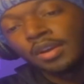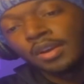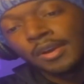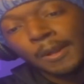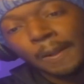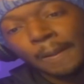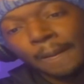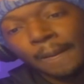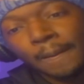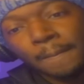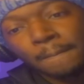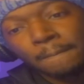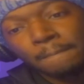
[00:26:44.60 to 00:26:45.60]

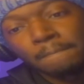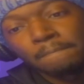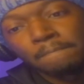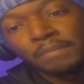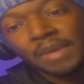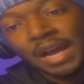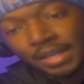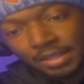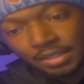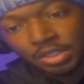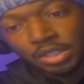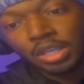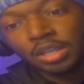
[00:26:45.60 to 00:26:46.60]
um, I can
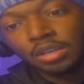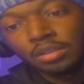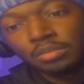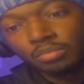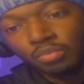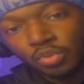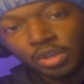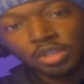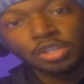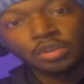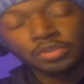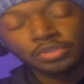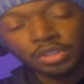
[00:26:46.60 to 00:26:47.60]
say when a
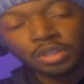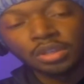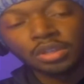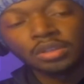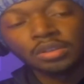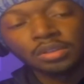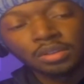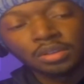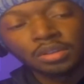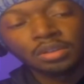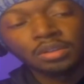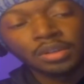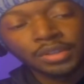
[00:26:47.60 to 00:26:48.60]
show is good,
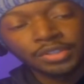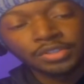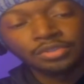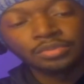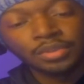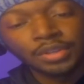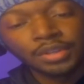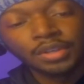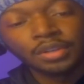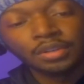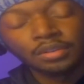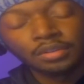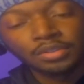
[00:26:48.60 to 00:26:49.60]
this is really
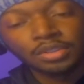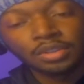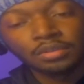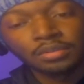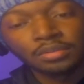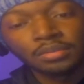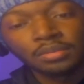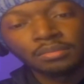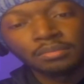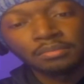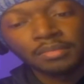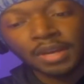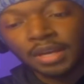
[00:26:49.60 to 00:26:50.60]
good. So
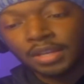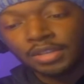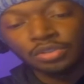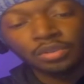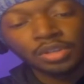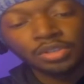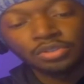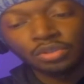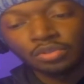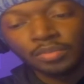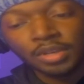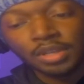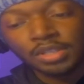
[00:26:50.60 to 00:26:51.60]
I enjoyed it so
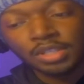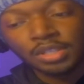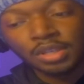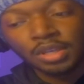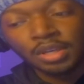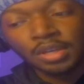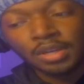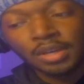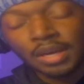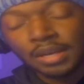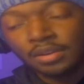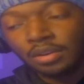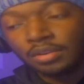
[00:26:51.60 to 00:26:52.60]
much. I
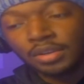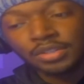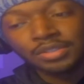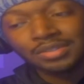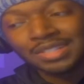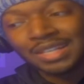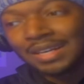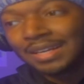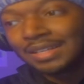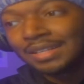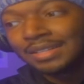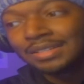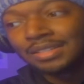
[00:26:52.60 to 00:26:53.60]
know there's
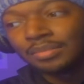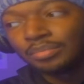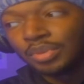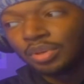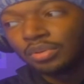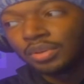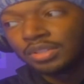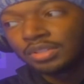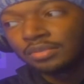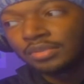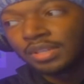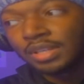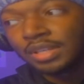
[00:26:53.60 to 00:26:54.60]
tons and billions of
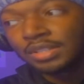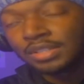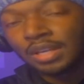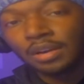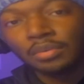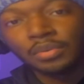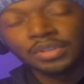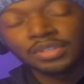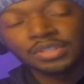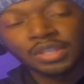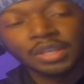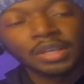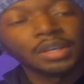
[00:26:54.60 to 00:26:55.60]
things that I want to
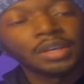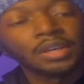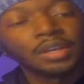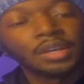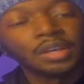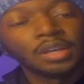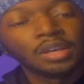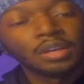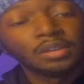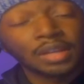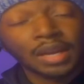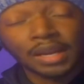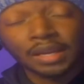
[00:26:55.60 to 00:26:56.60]
say
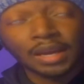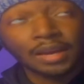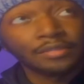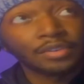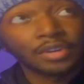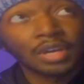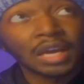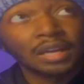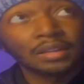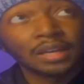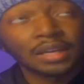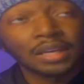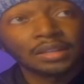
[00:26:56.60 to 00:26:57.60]
that I forgot that I
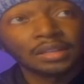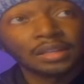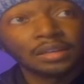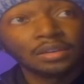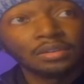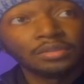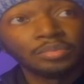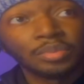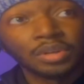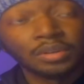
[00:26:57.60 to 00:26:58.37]
can't think of, but